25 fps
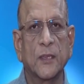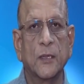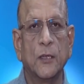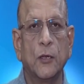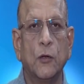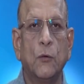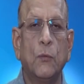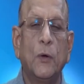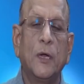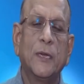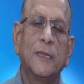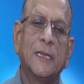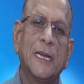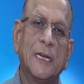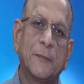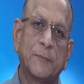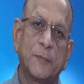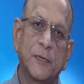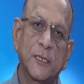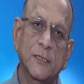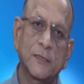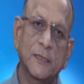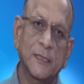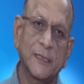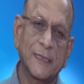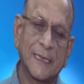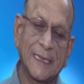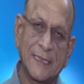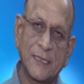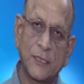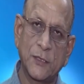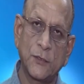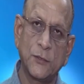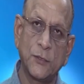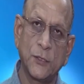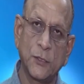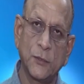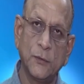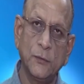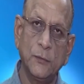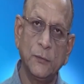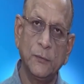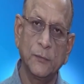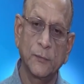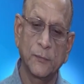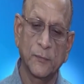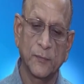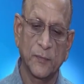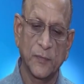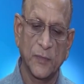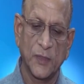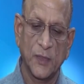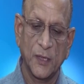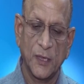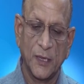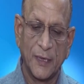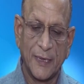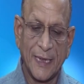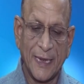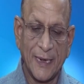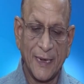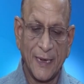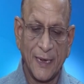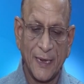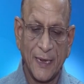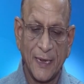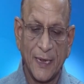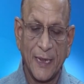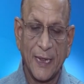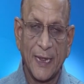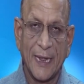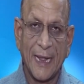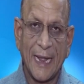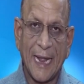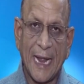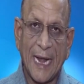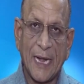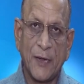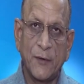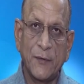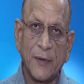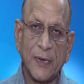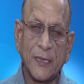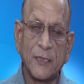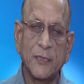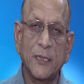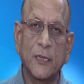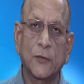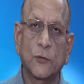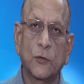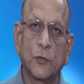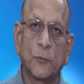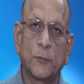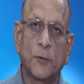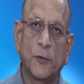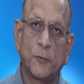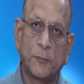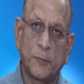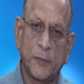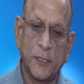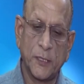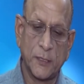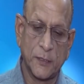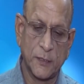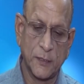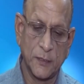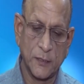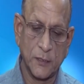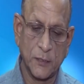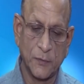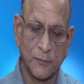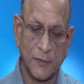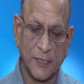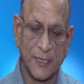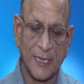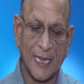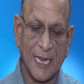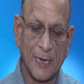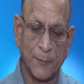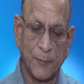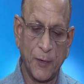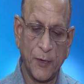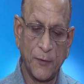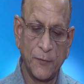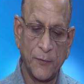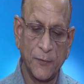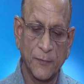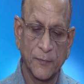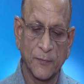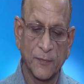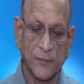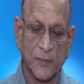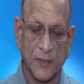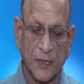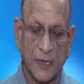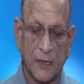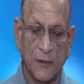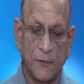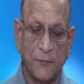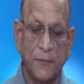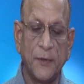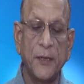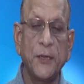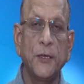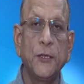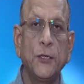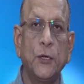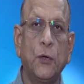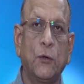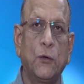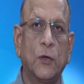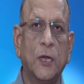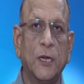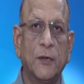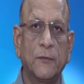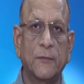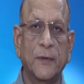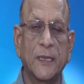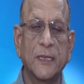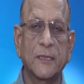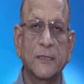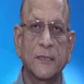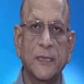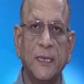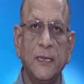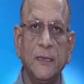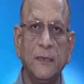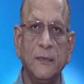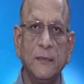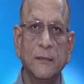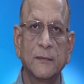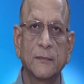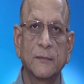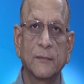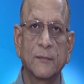What that person can do, can address a group of persons with the help of video conferencing